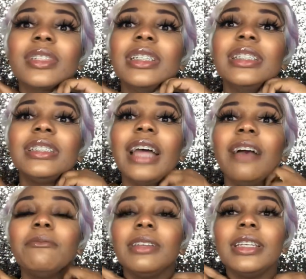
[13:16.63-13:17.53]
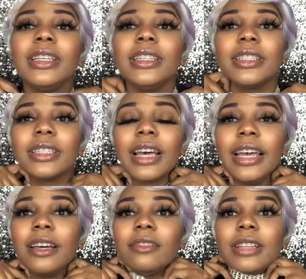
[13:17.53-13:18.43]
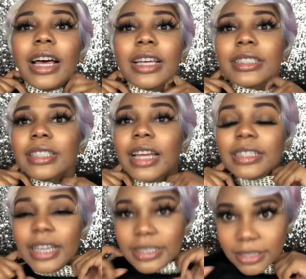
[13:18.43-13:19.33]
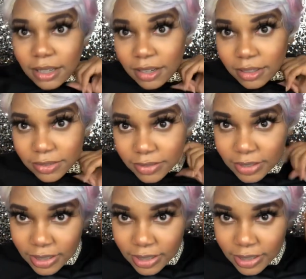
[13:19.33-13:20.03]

it's not really, I ain't gonna lie, it's not that soft.